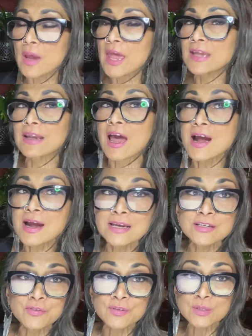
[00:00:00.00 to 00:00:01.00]
and I
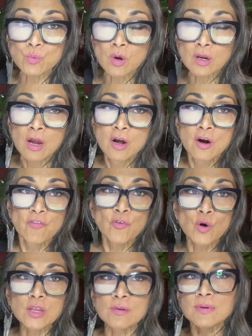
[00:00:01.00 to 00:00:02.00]
do this work
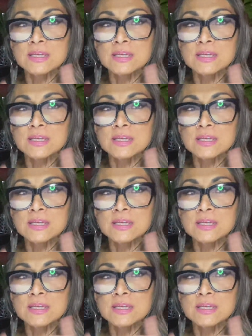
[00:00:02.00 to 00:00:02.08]
for you,